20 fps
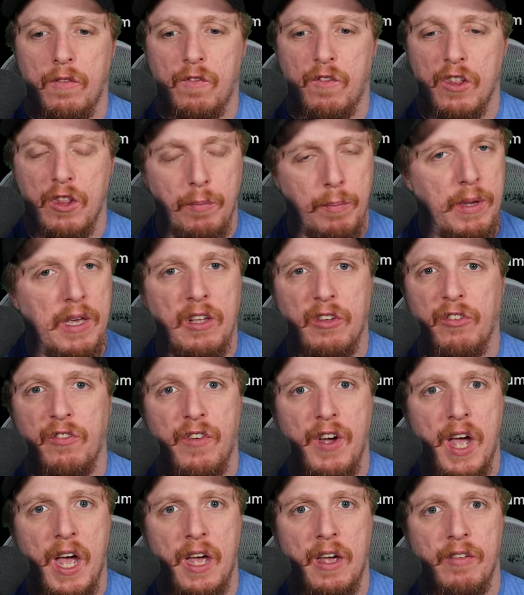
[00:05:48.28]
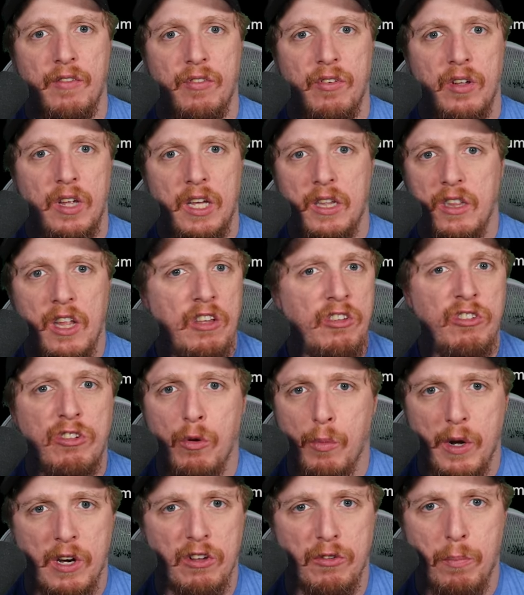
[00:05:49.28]
for the PS5. Like that's
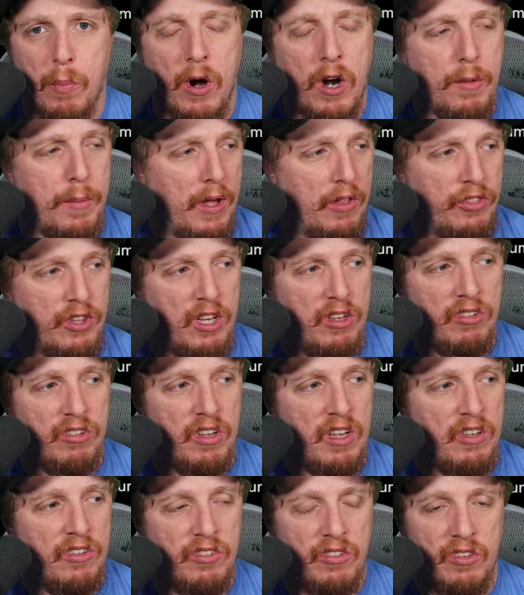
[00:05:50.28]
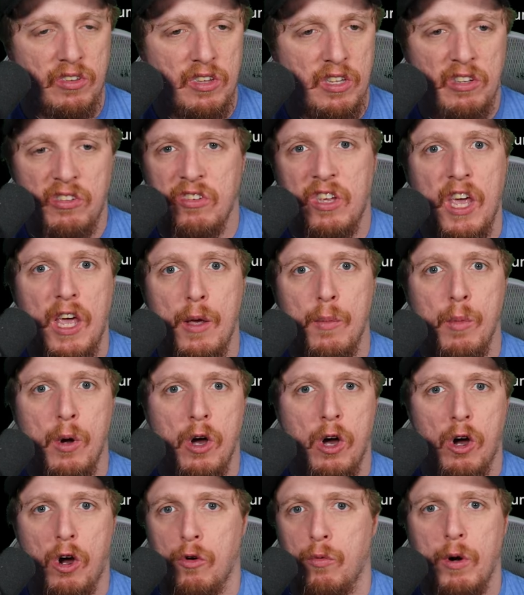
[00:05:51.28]
the weirdest part about this is this game
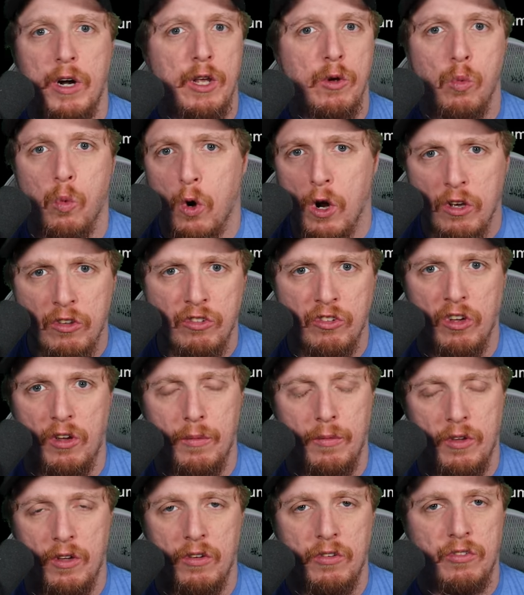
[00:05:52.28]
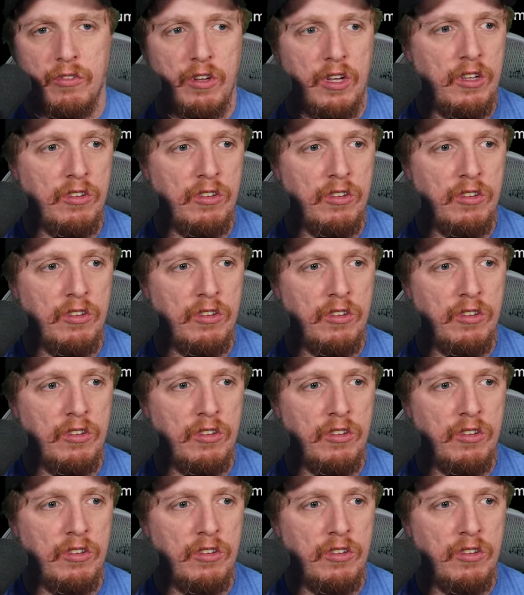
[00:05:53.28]
already works on this.